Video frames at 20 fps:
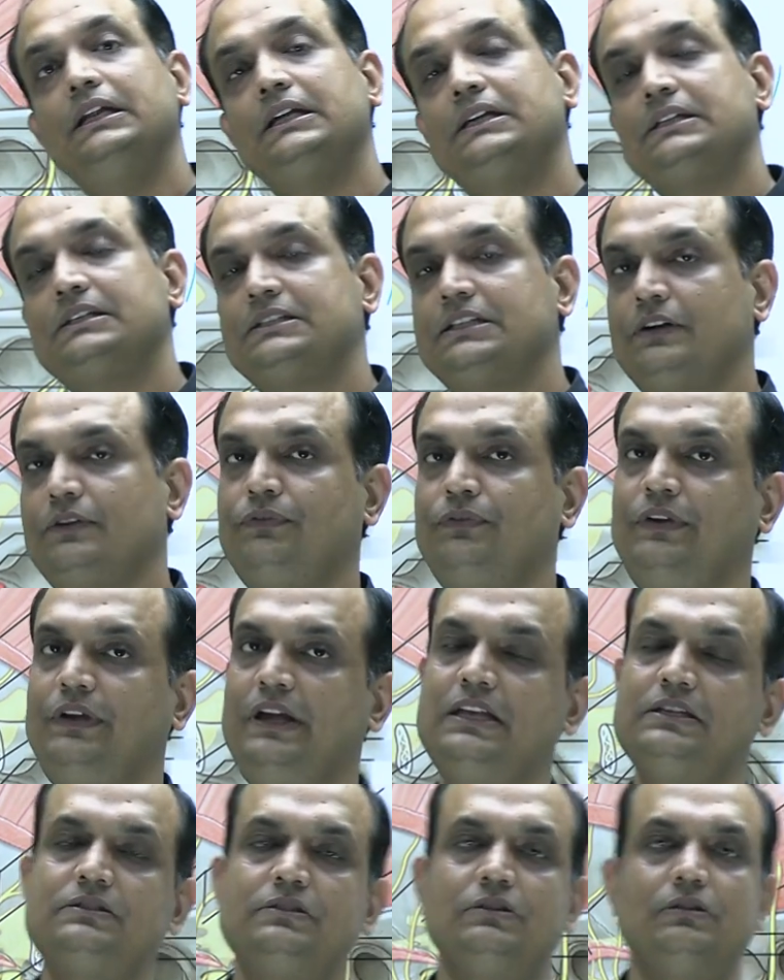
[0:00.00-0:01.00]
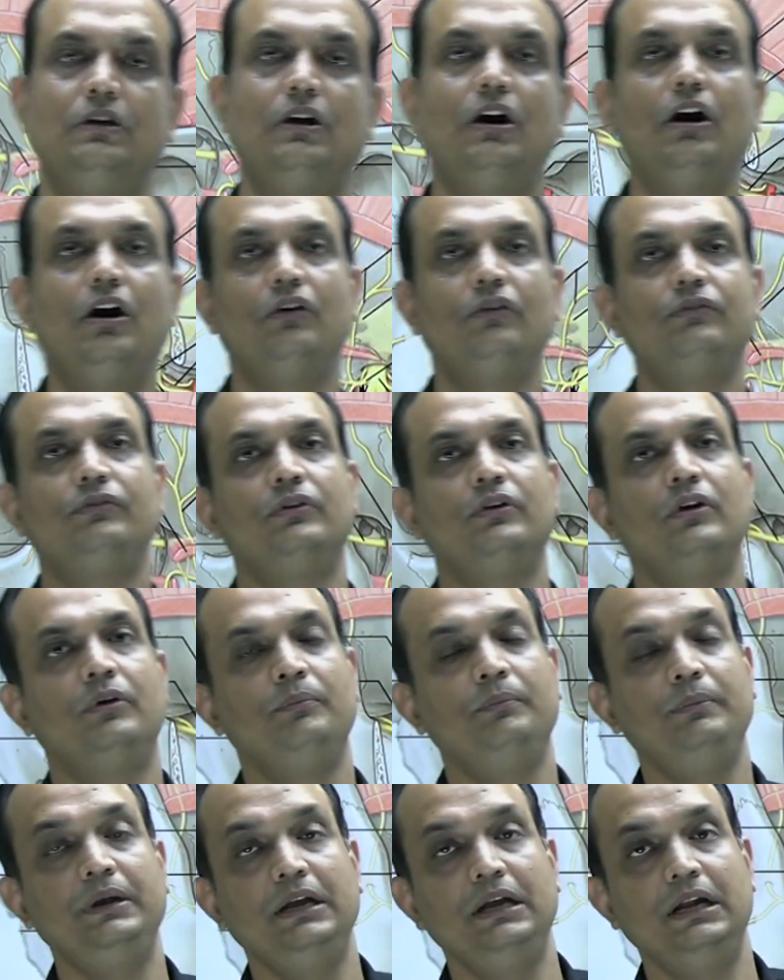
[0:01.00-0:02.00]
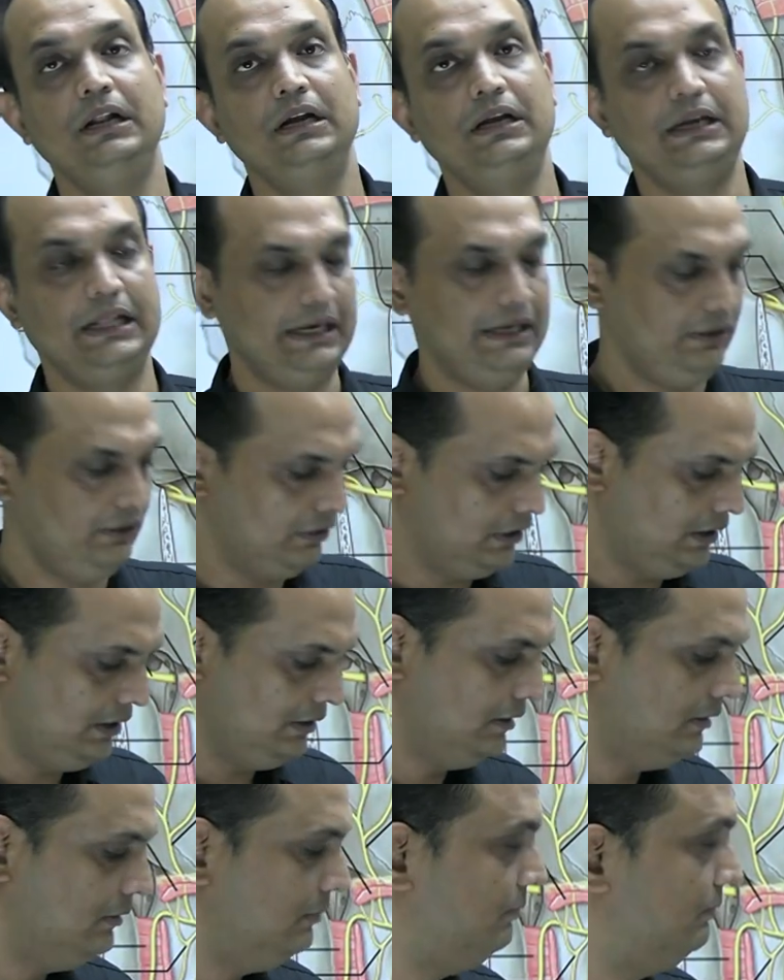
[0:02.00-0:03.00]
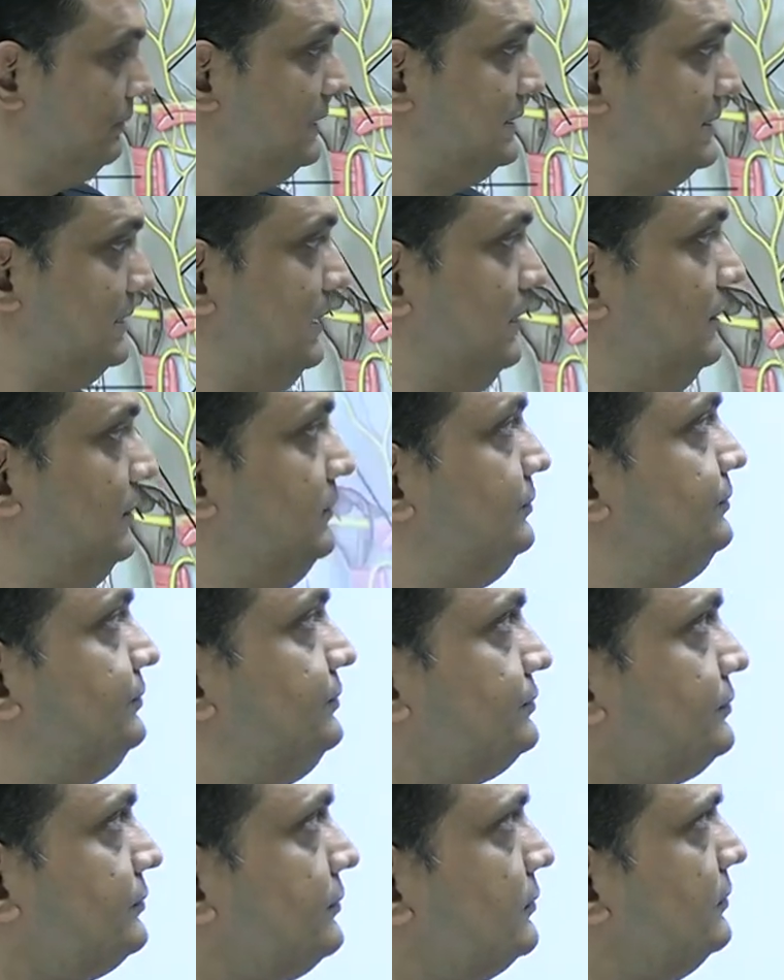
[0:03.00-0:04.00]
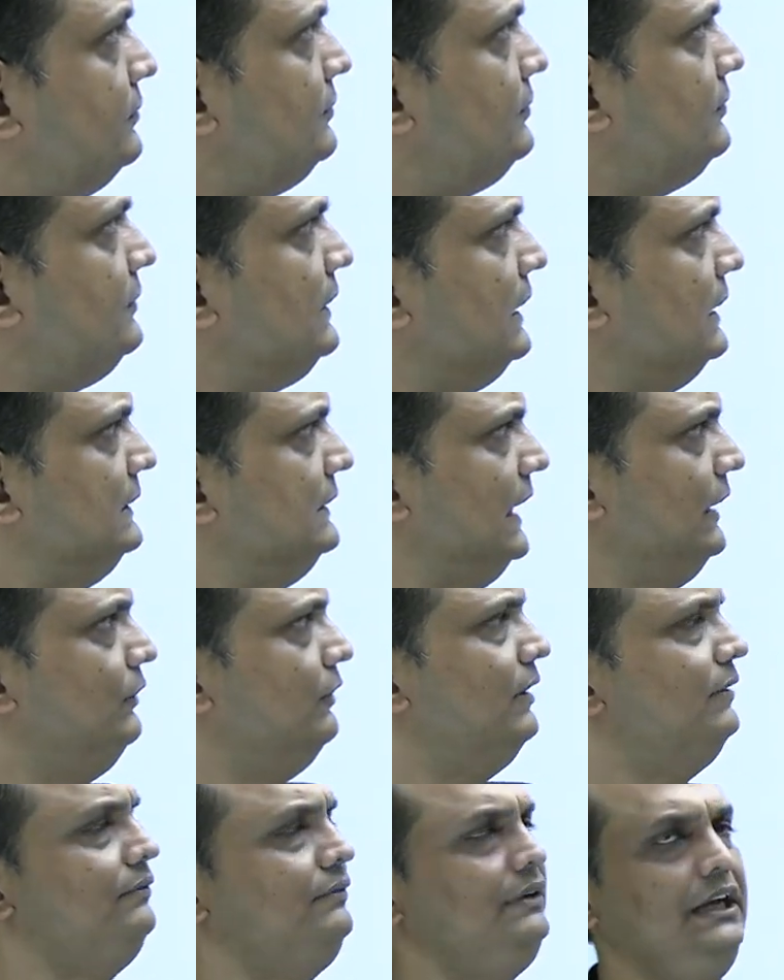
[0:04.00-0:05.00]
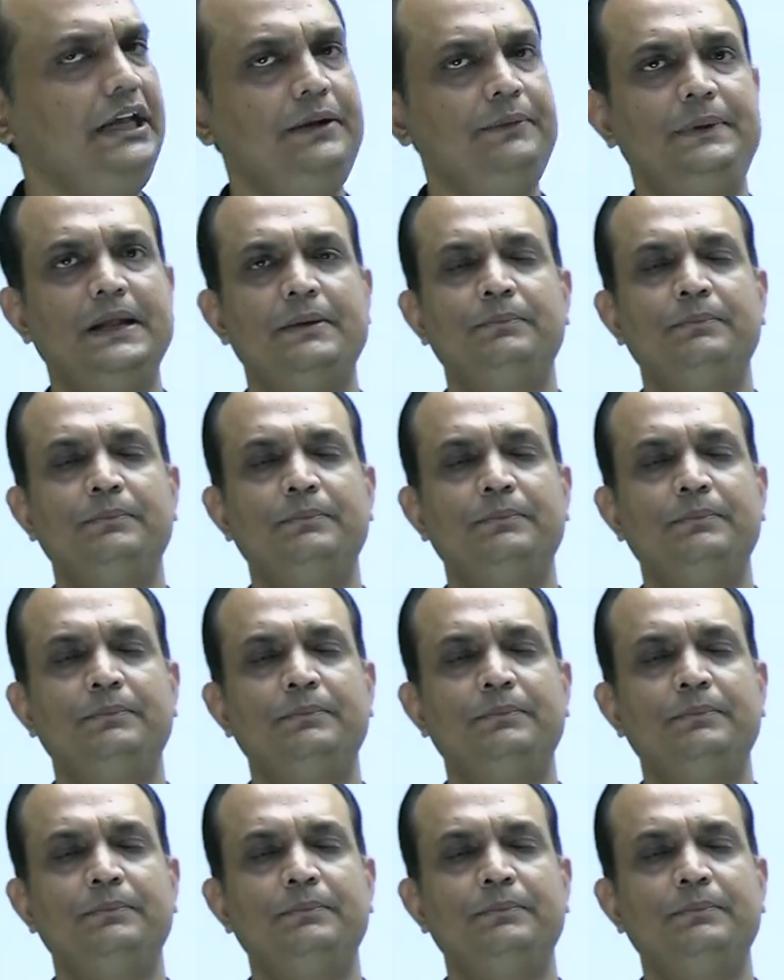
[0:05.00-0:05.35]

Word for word: inner surface of medial pterygoid muscle. Then you have deep